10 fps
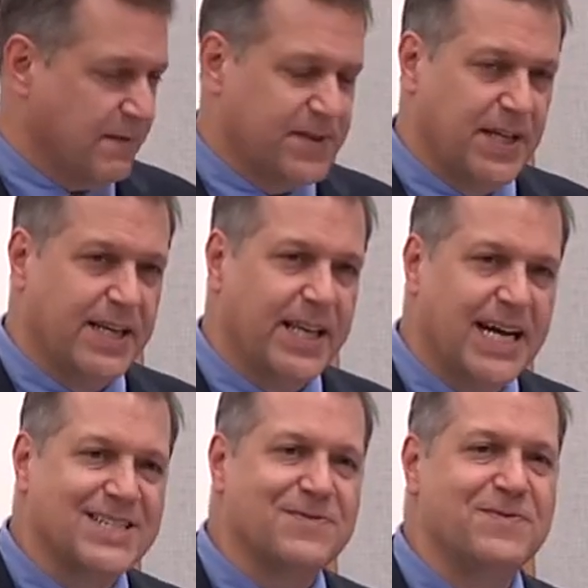I've seen
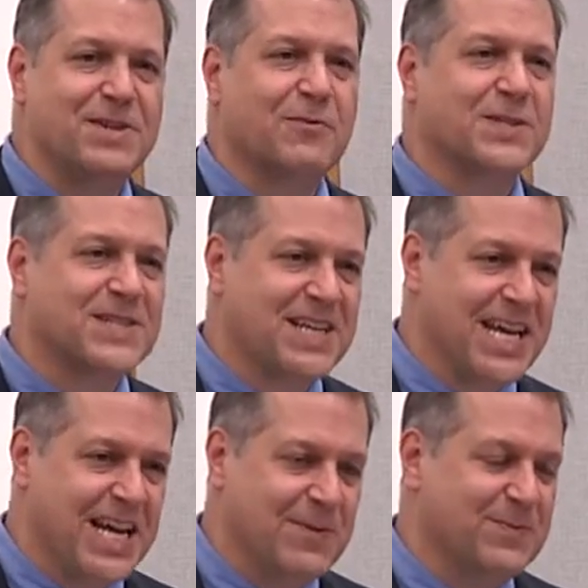lots of different
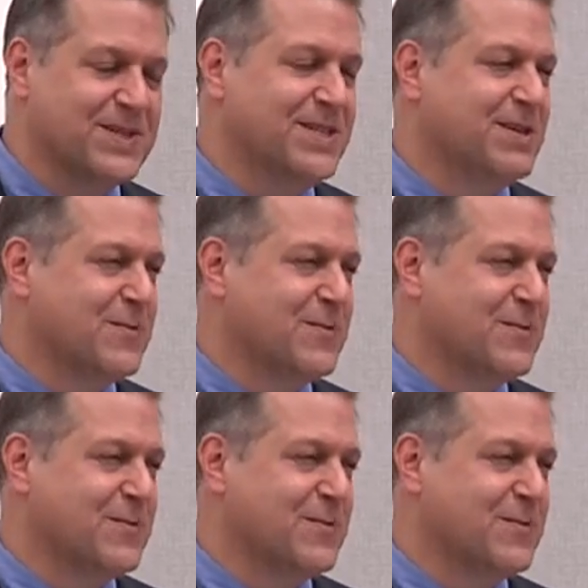schemes and